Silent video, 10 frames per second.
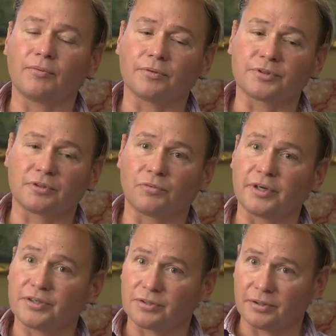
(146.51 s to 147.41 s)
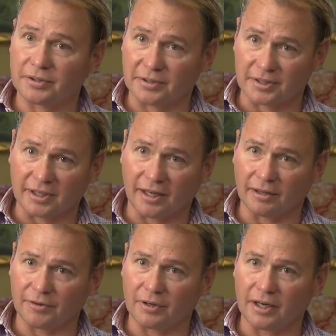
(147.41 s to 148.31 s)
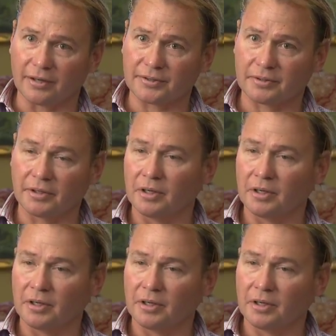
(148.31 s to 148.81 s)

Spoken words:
want to research the style of your house,